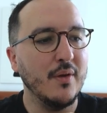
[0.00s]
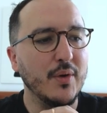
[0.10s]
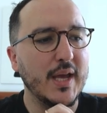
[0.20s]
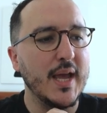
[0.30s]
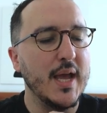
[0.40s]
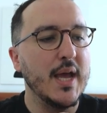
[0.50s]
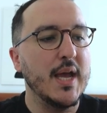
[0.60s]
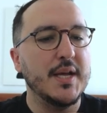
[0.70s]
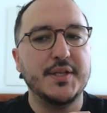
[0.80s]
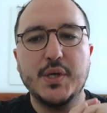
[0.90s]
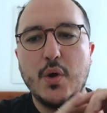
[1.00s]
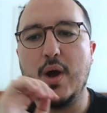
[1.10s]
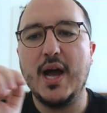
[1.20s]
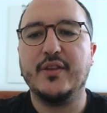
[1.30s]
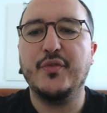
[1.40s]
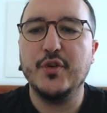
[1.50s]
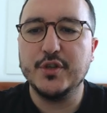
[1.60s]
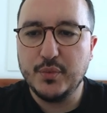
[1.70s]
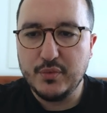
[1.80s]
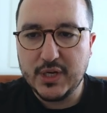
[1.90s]
Okay, so at
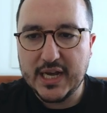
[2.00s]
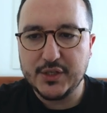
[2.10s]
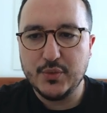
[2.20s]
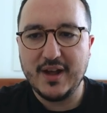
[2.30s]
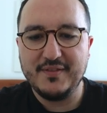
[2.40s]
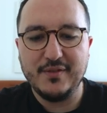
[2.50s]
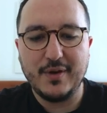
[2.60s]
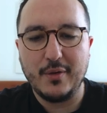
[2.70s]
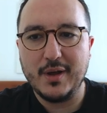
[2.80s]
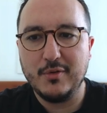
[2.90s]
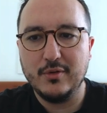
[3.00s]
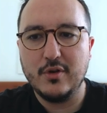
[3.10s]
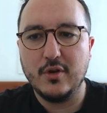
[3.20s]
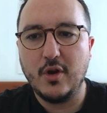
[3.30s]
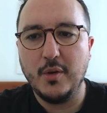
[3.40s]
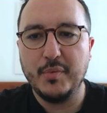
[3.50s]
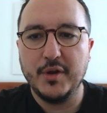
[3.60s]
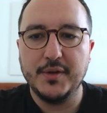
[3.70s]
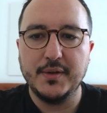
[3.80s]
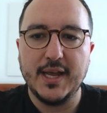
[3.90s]
first we would like to have a variable called open,